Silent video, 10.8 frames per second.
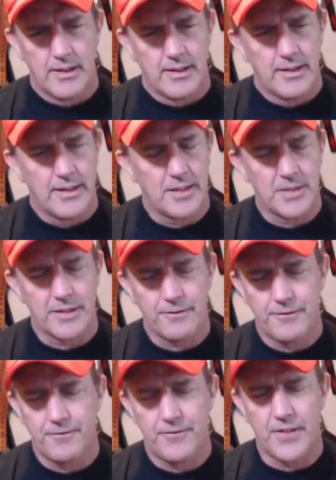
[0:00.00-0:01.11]
And I'm like,
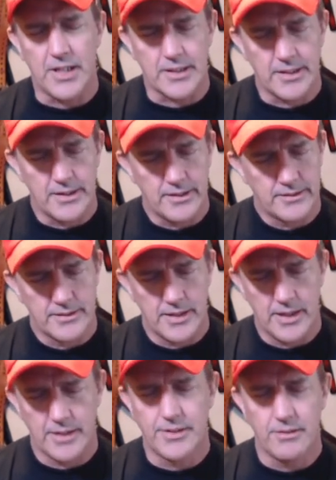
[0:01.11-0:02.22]
fuck,
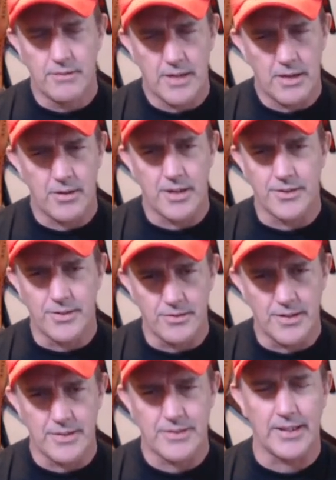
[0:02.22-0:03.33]
I do not want to do
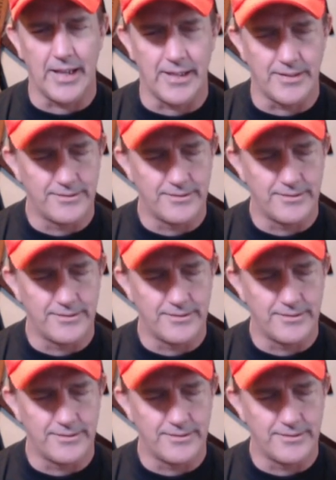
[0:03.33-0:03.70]
this again.